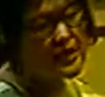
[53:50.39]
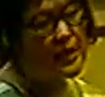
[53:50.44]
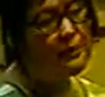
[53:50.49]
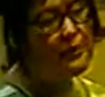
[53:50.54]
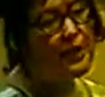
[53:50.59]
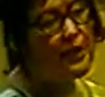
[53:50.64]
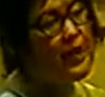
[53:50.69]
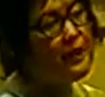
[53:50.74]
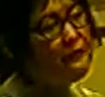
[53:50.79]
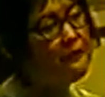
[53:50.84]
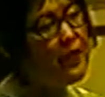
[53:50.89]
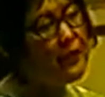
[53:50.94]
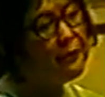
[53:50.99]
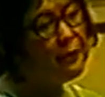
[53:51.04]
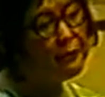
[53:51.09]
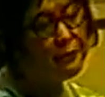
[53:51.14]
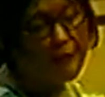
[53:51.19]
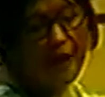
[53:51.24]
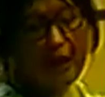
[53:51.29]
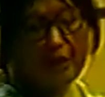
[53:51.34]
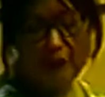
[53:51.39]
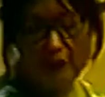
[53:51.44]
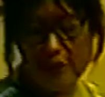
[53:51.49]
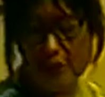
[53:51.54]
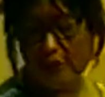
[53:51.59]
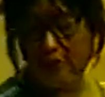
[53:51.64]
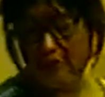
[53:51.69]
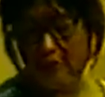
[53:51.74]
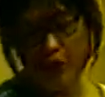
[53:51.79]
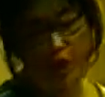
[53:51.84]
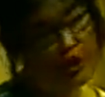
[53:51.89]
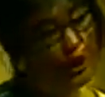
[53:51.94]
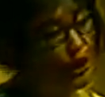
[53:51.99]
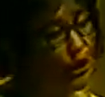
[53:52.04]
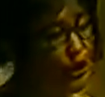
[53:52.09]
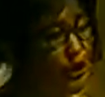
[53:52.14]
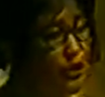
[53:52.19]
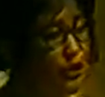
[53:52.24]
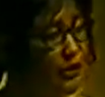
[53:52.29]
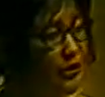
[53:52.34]
for something I've never found in
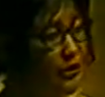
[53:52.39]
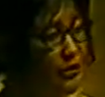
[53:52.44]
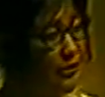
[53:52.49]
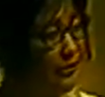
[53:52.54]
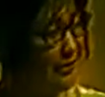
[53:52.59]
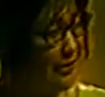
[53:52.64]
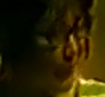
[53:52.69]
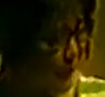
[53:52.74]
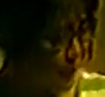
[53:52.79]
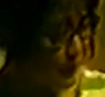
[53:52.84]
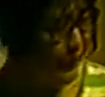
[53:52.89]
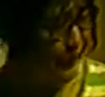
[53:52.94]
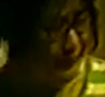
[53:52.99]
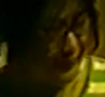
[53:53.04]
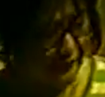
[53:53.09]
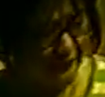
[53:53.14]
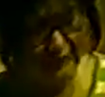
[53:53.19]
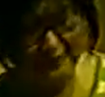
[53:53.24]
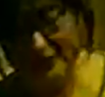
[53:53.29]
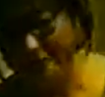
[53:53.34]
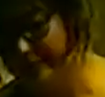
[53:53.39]
church or therapy.